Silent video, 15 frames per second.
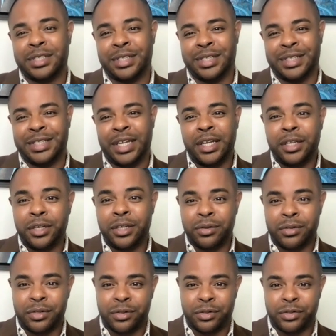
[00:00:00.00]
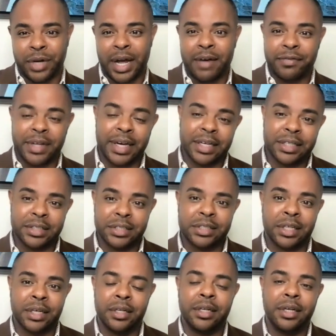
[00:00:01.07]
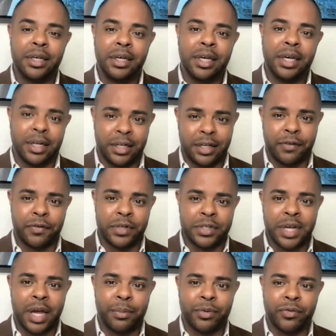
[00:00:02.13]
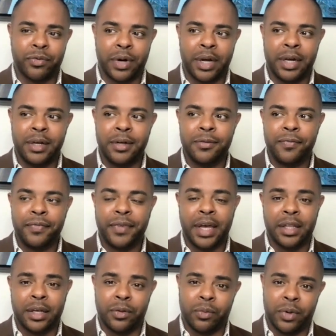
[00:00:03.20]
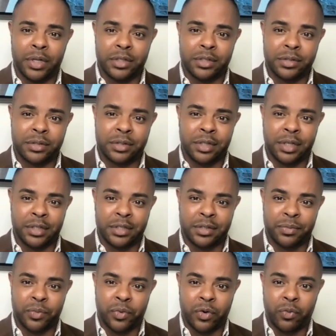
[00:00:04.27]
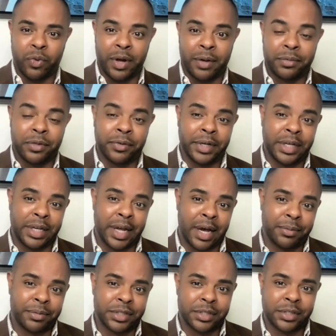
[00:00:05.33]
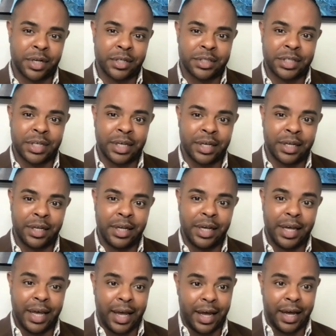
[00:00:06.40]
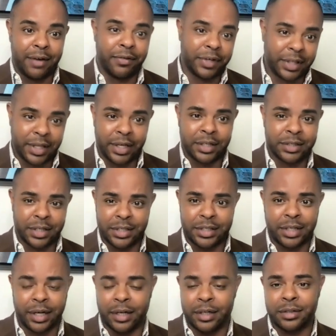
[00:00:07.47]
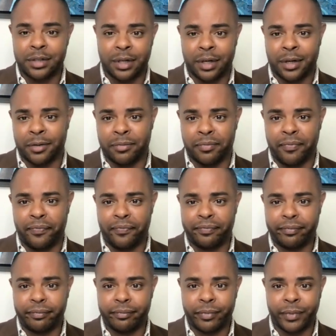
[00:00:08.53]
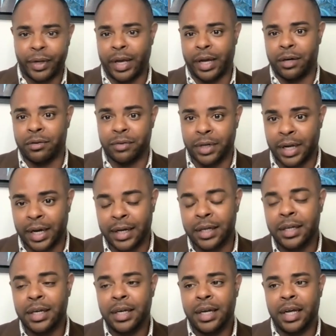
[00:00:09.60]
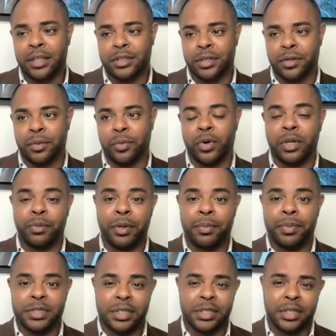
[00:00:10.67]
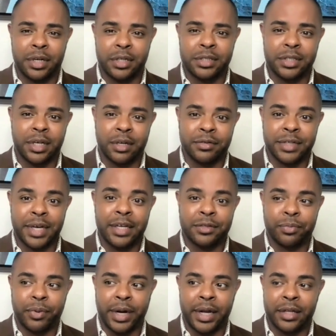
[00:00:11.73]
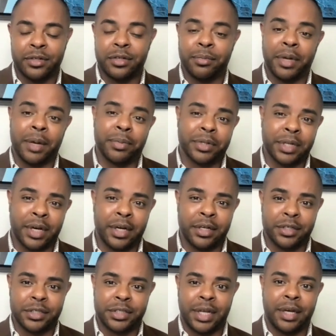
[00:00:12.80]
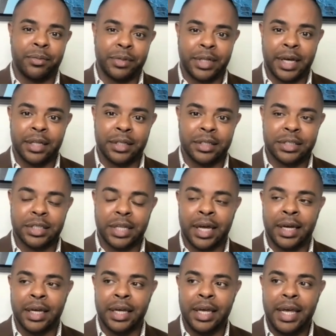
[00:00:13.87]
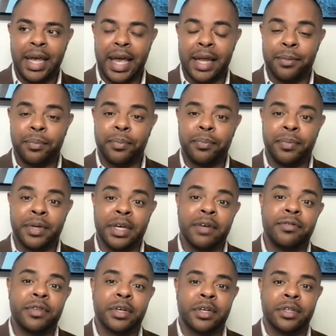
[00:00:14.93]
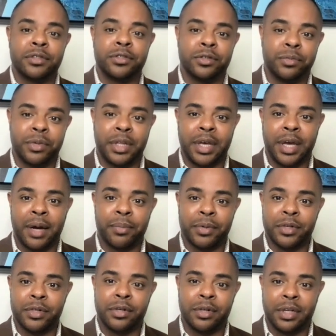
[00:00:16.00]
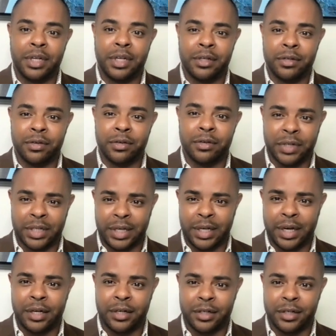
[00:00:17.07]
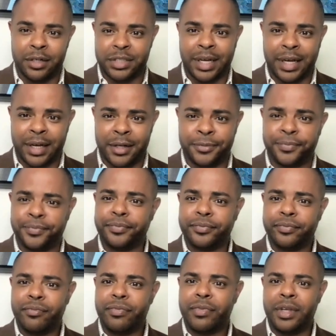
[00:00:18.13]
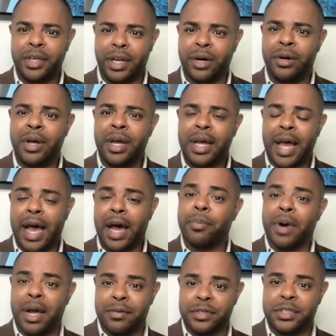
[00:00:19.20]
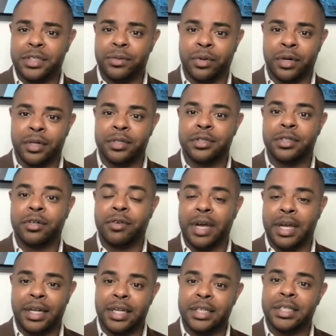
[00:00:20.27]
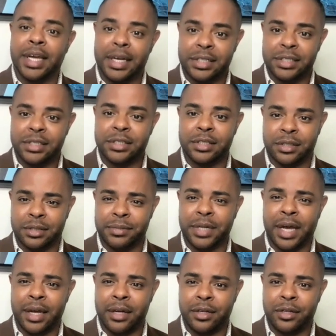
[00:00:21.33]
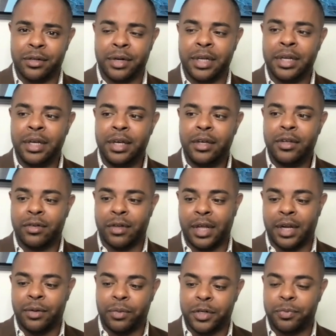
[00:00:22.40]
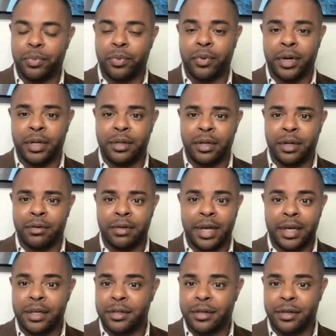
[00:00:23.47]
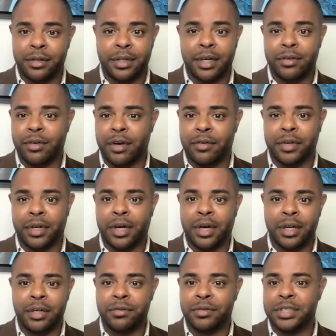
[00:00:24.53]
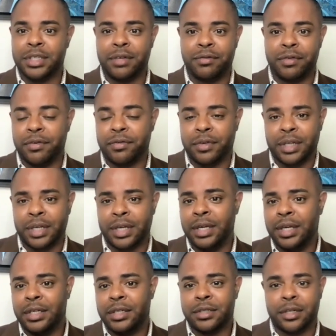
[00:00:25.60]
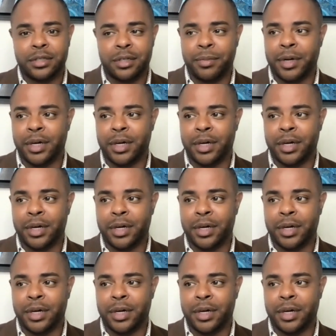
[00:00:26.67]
continue to draft that consent in a different type of way. And then once this more Web3 adoption starts to hit, everything is going to change kind of overnight. And so the more that we position ourselves as brands to be able to understand what that looks like, and give the consumer the opportunity to really understand how privacy works, create an education system tied to it, so that at which point, they can turn things off and on and receive differently, starts to